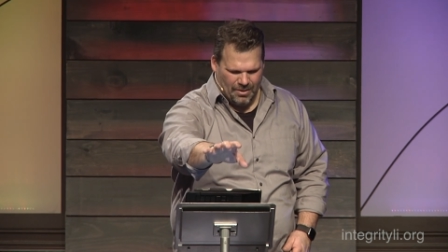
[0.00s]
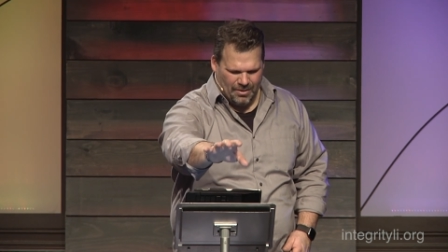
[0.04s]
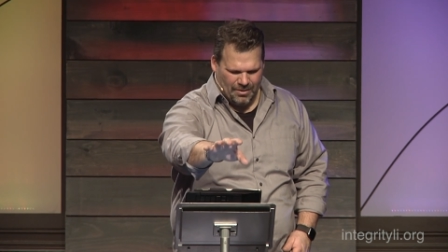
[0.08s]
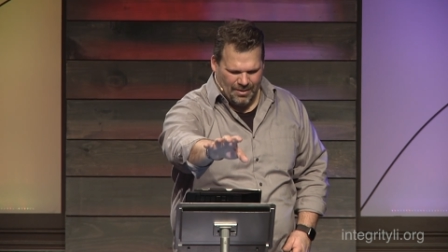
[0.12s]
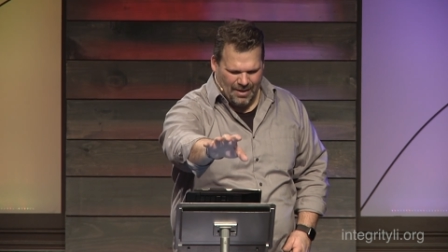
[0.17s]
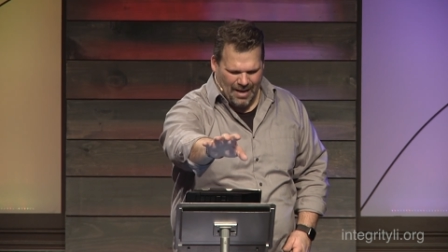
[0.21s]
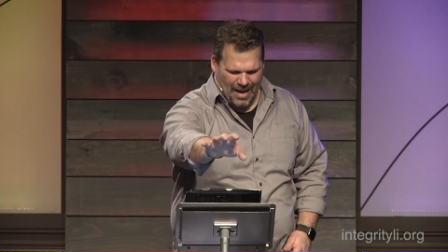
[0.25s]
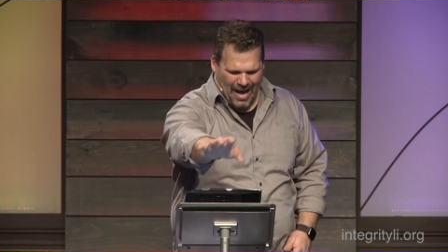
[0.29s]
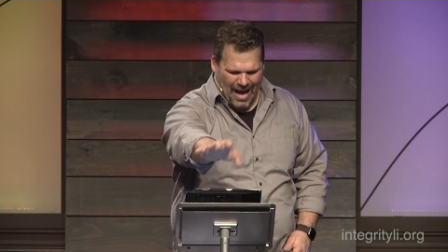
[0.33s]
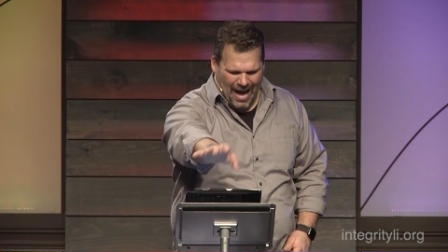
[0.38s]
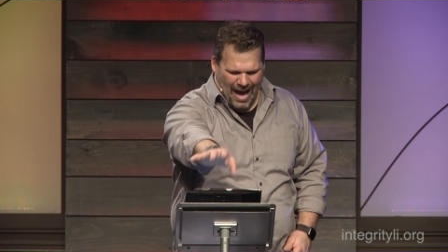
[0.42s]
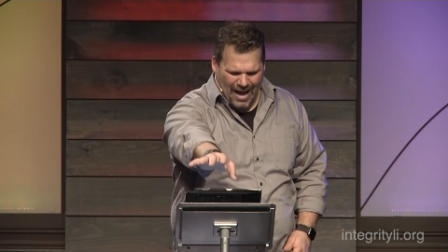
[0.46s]

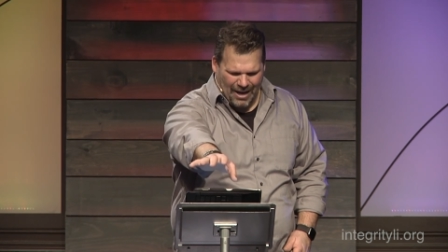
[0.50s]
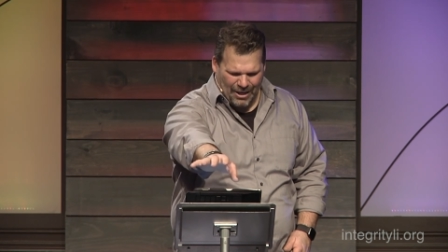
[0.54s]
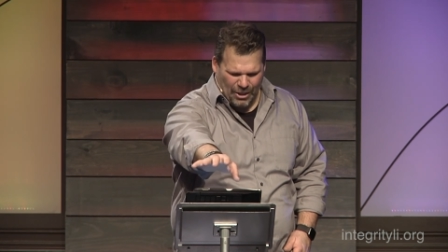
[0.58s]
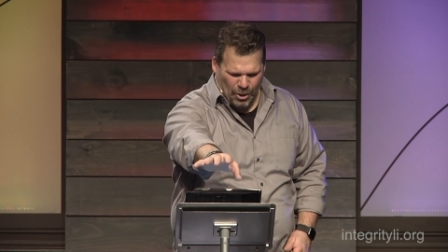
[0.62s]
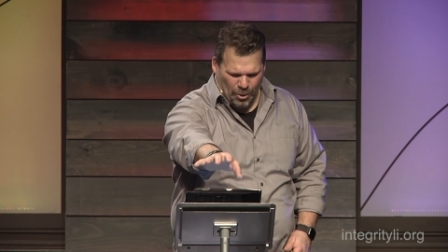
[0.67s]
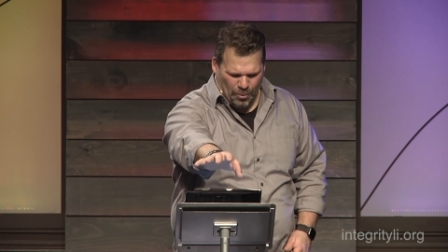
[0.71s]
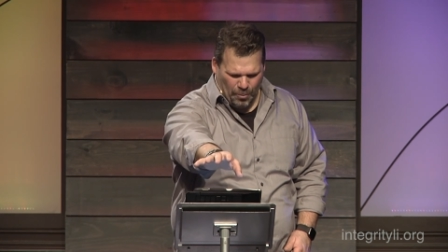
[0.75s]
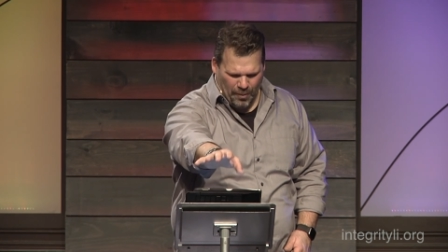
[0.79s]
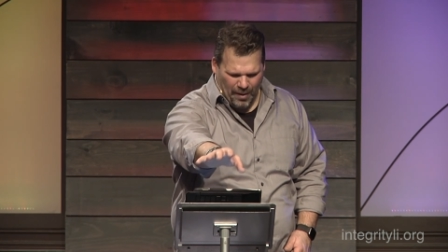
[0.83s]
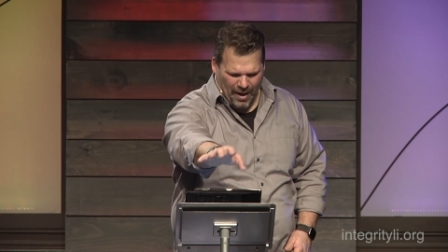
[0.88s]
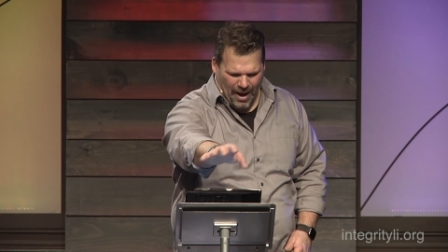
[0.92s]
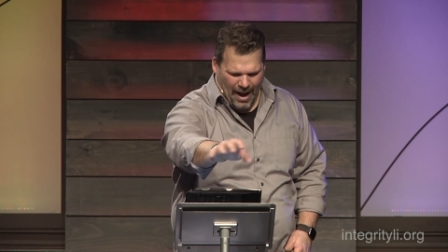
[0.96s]
to
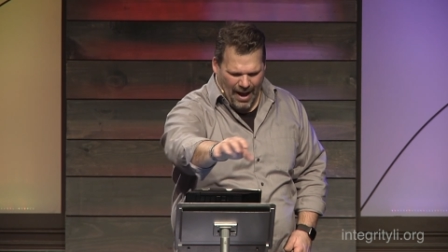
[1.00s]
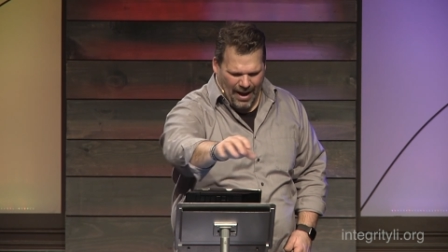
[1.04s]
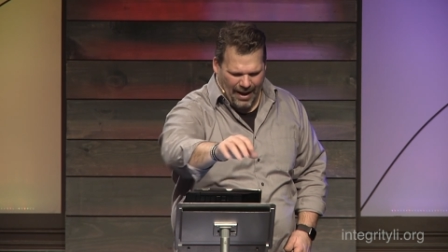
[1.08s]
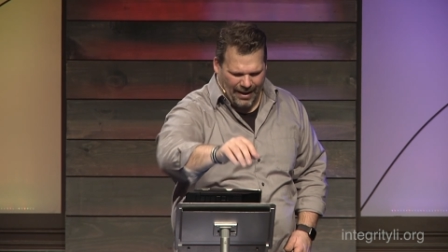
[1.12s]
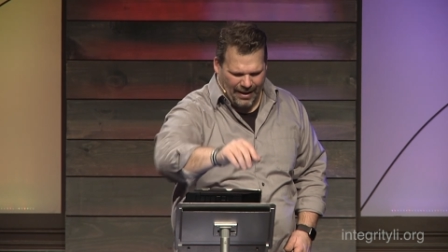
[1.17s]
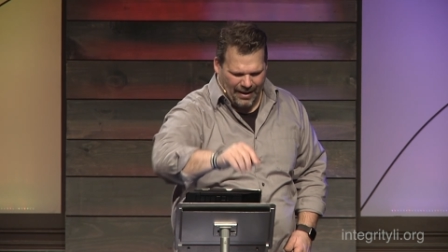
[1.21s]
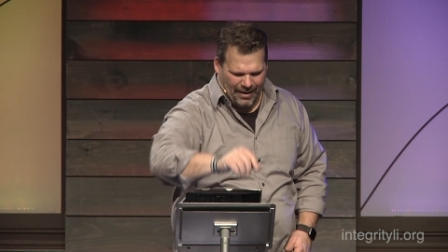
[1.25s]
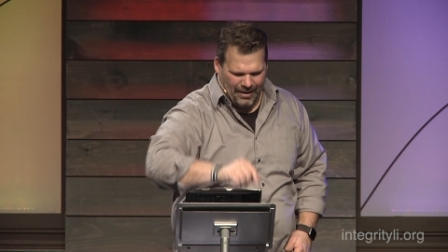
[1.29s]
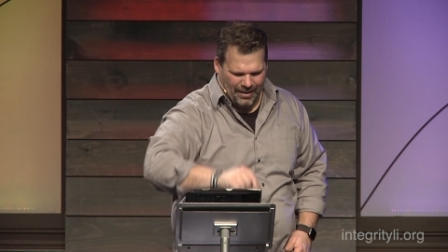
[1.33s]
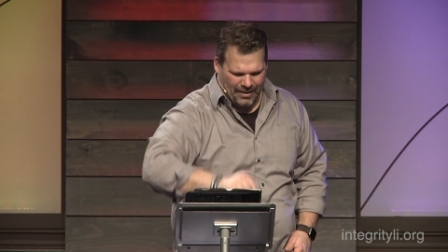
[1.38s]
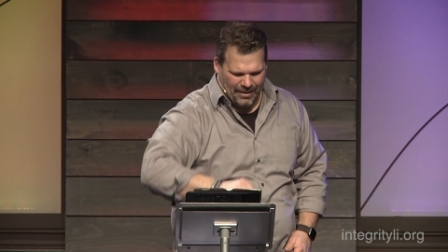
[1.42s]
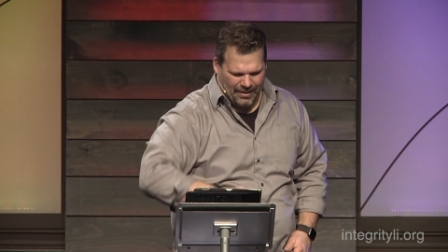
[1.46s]
occupy
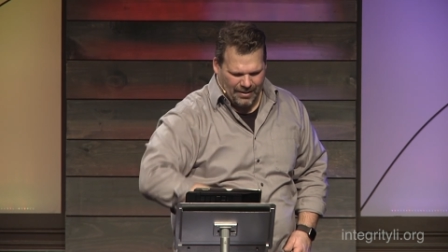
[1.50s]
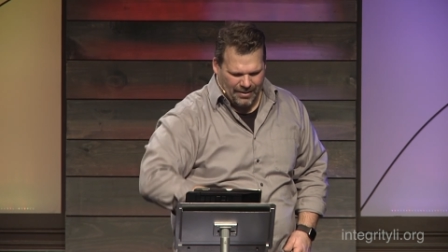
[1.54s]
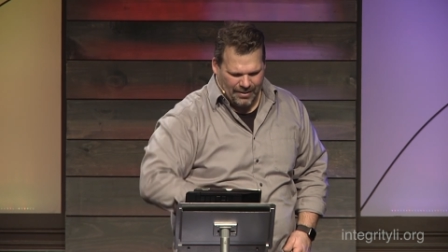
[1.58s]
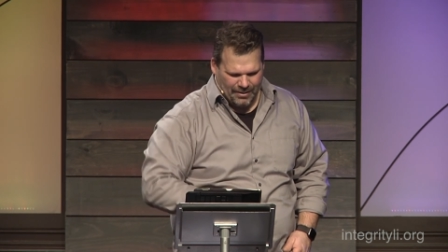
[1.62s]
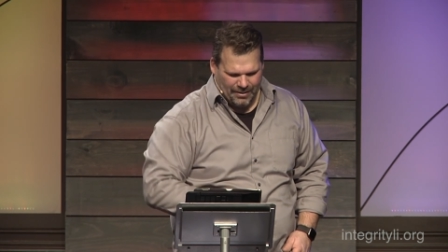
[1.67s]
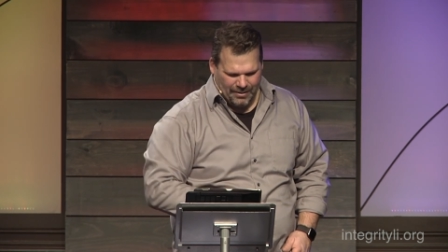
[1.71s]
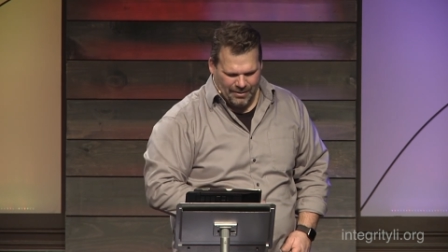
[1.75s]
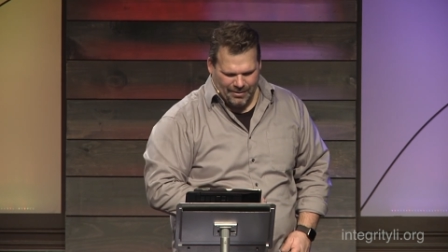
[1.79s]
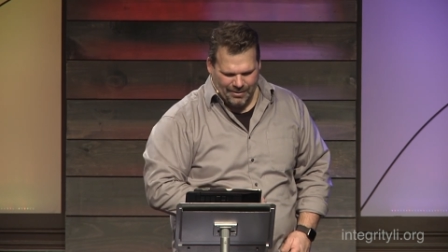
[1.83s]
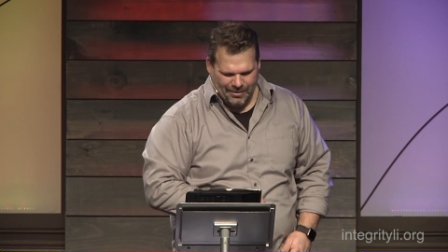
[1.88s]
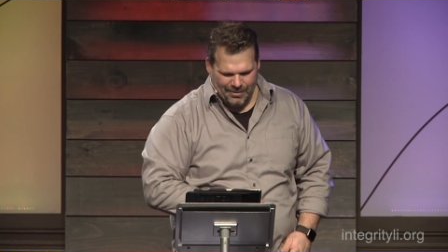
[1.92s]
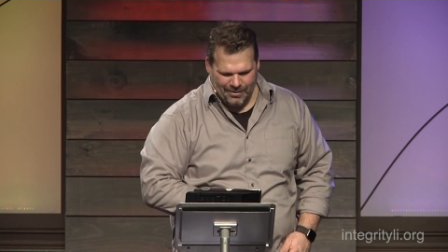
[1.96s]

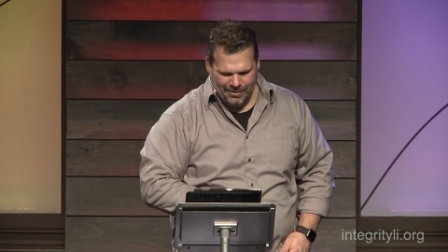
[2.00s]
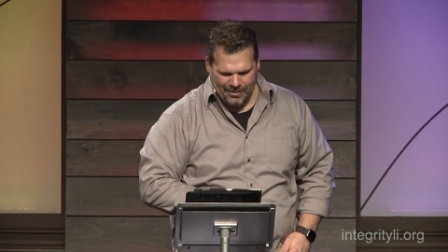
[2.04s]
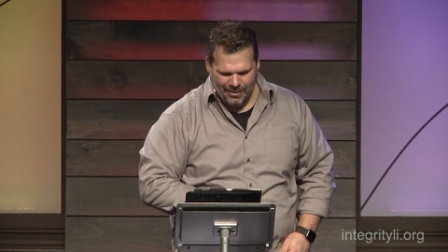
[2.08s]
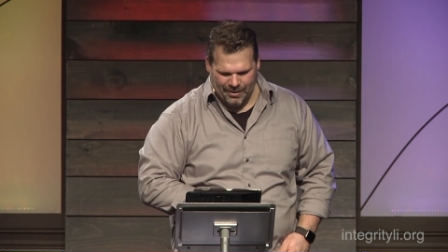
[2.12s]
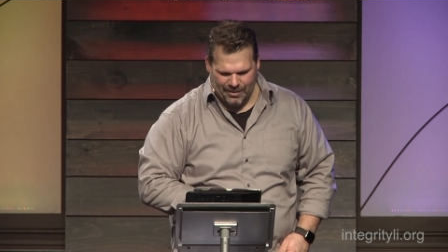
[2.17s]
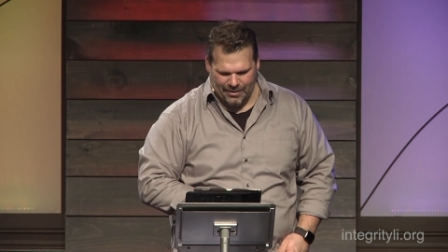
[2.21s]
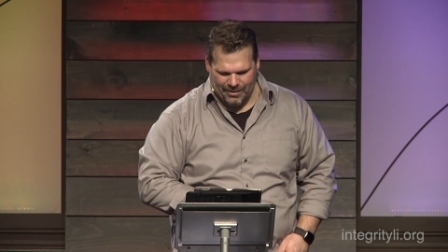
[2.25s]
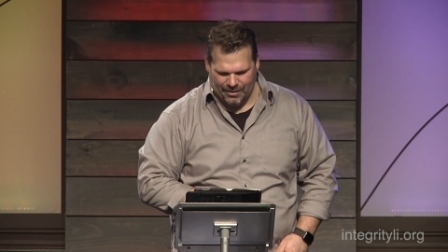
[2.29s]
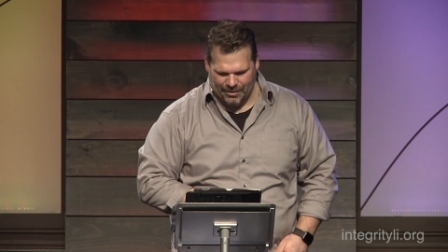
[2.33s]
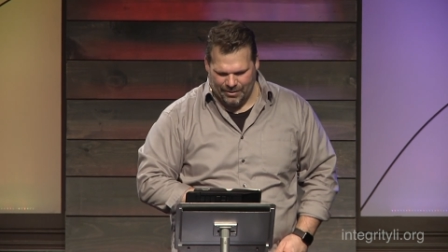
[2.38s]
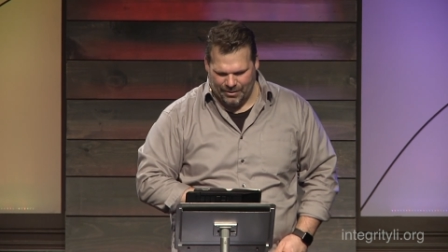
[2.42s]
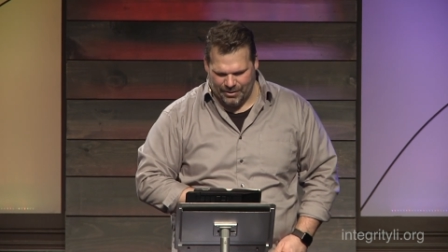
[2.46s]
until